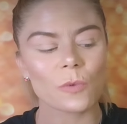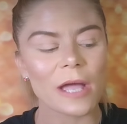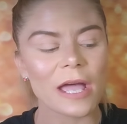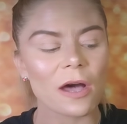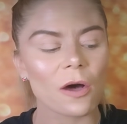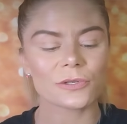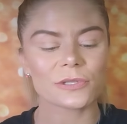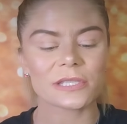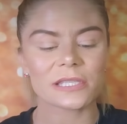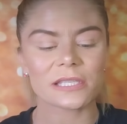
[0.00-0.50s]

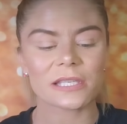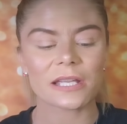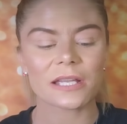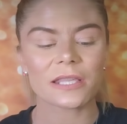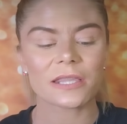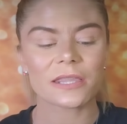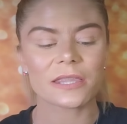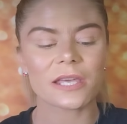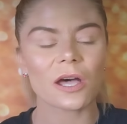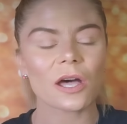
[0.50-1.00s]
well.
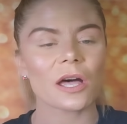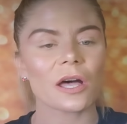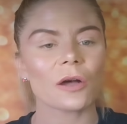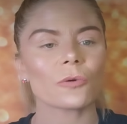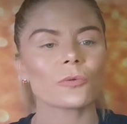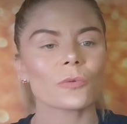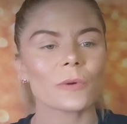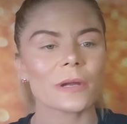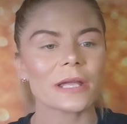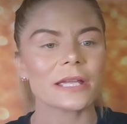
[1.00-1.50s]

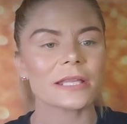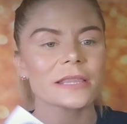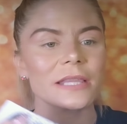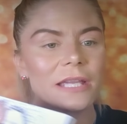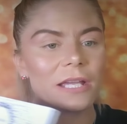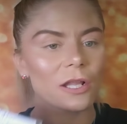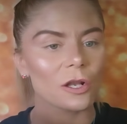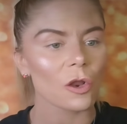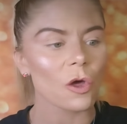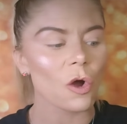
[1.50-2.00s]
The Ring
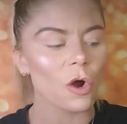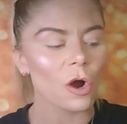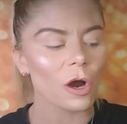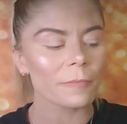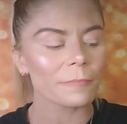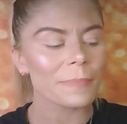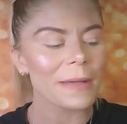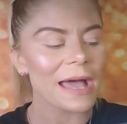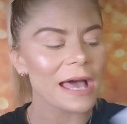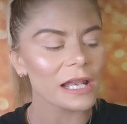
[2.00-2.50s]
the
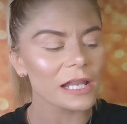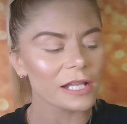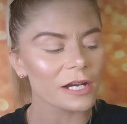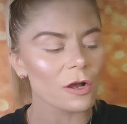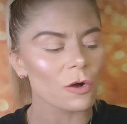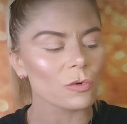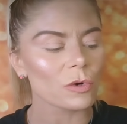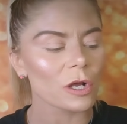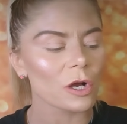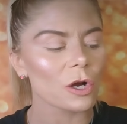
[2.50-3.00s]
Alarm
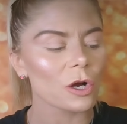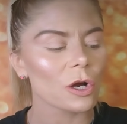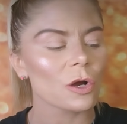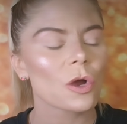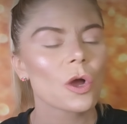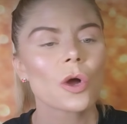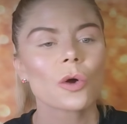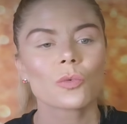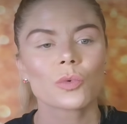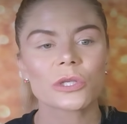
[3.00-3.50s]
palette on
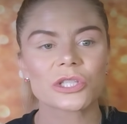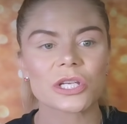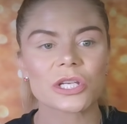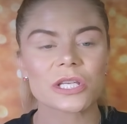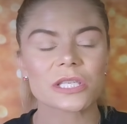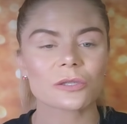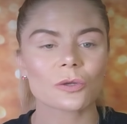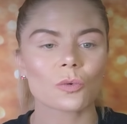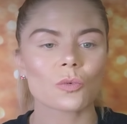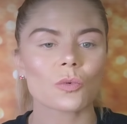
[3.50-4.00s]
her, which
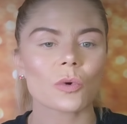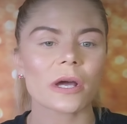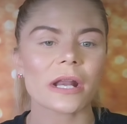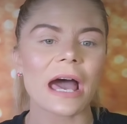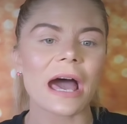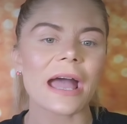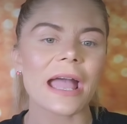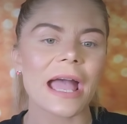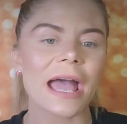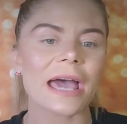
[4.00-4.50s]
is the one
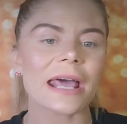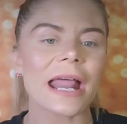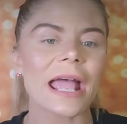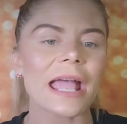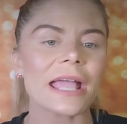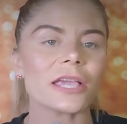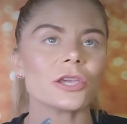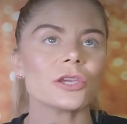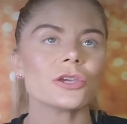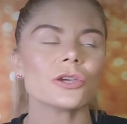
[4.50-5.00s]
I had
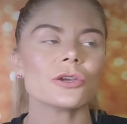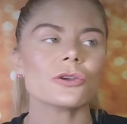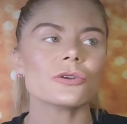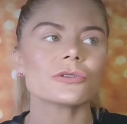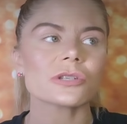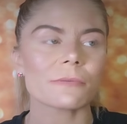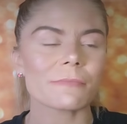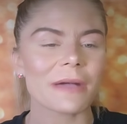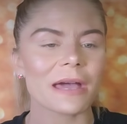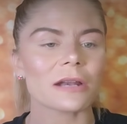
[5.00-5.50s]
a
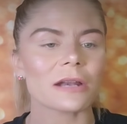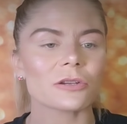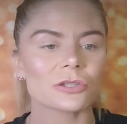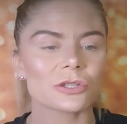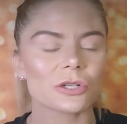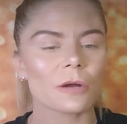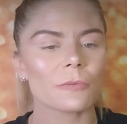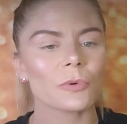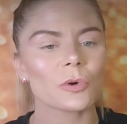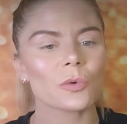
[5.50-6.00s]
huge amount of
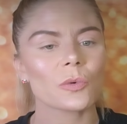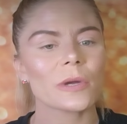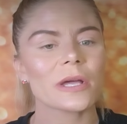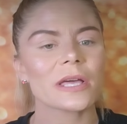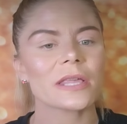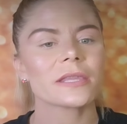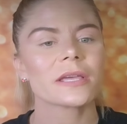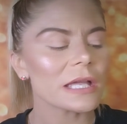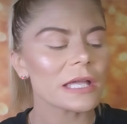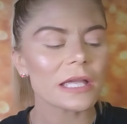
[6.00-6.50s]
trouble
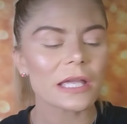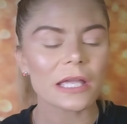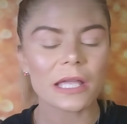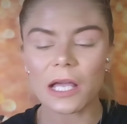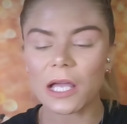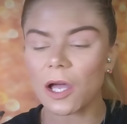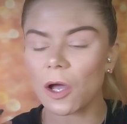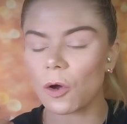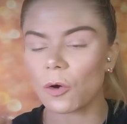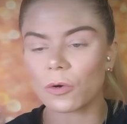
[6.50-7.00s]
with.
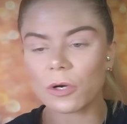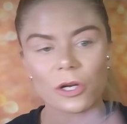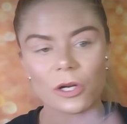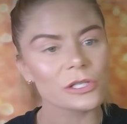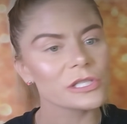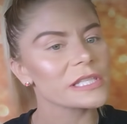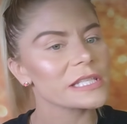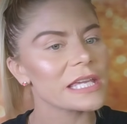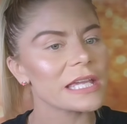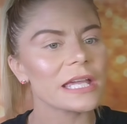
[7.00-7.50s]
On
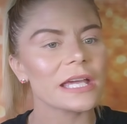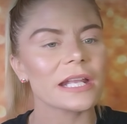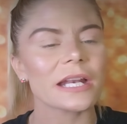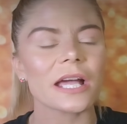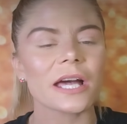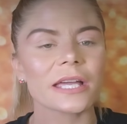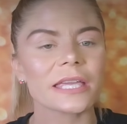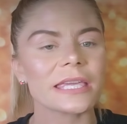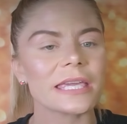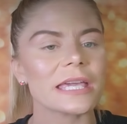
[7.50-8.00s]
her skin,
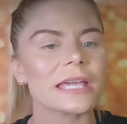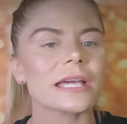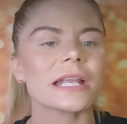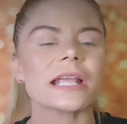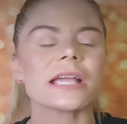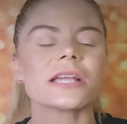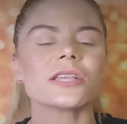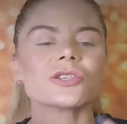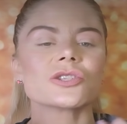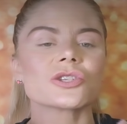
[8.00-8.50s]

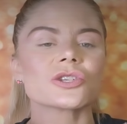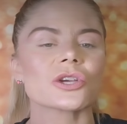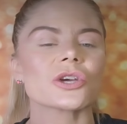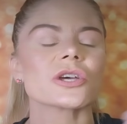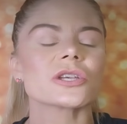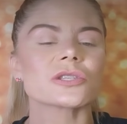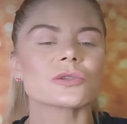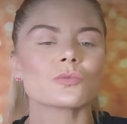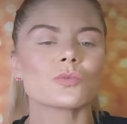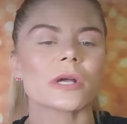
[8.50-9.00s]
again, it
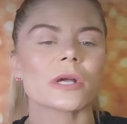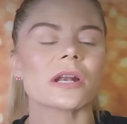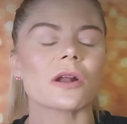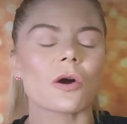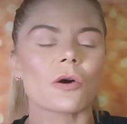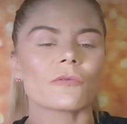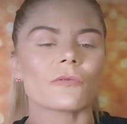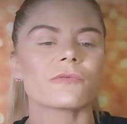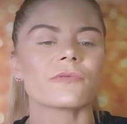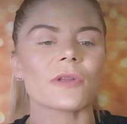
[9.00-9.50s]
just went
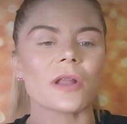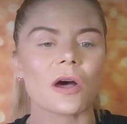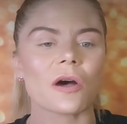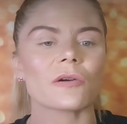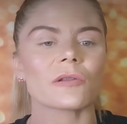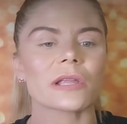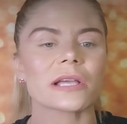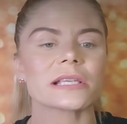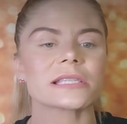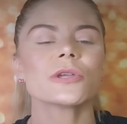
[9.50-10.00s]
on
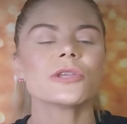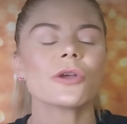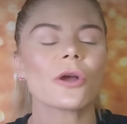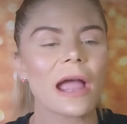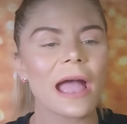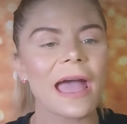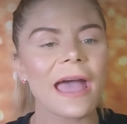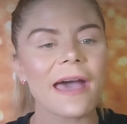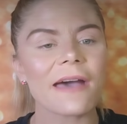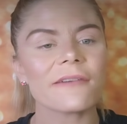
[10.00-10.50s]
flawless. If you're
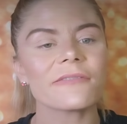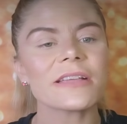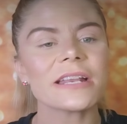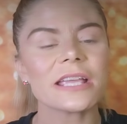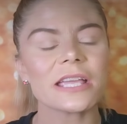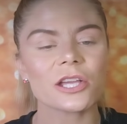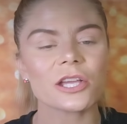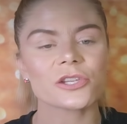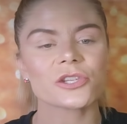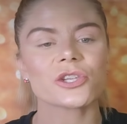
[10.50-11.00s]

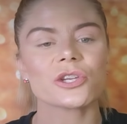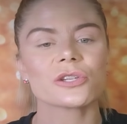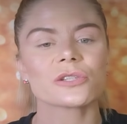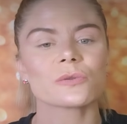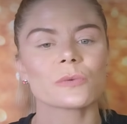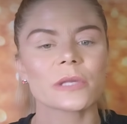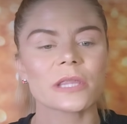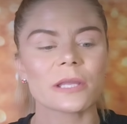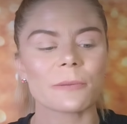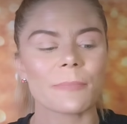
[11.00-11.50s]
having issues
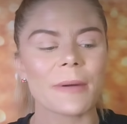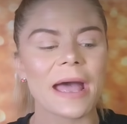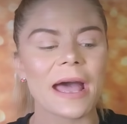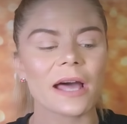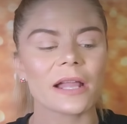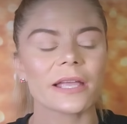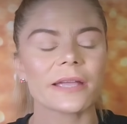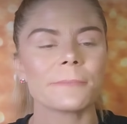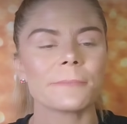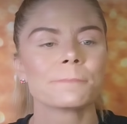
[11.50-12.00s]
with a
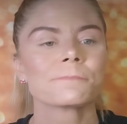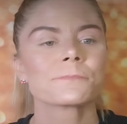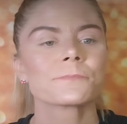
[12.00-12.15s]
palette,